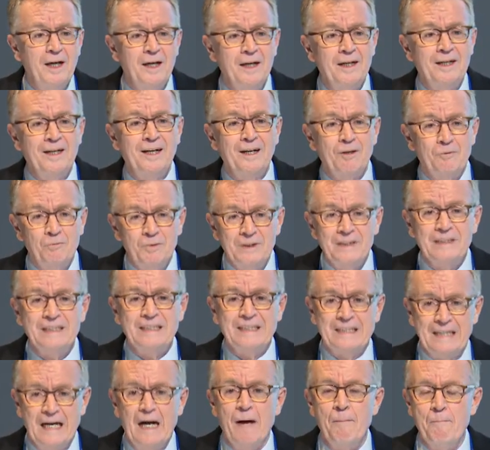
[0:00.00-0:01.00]
are really
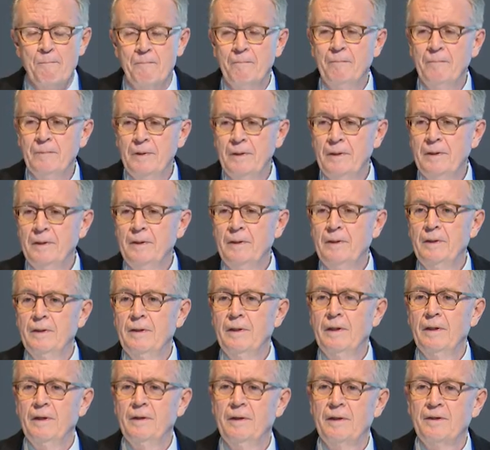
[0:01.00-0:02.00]
dumb.
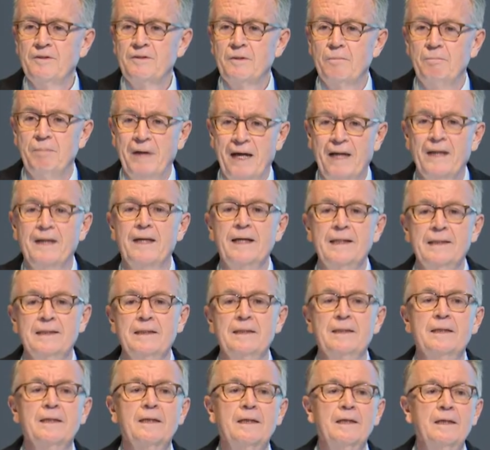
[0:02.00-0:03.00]
That's a bad
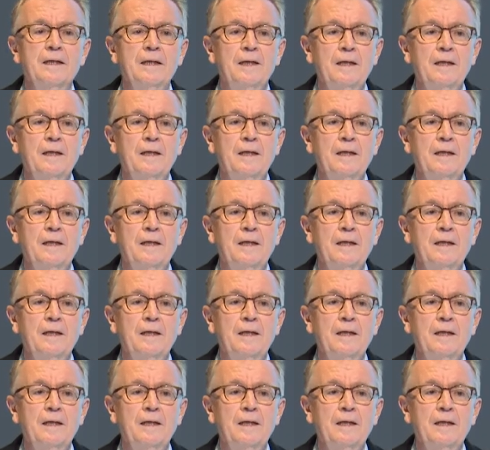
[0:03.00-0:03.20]
idea.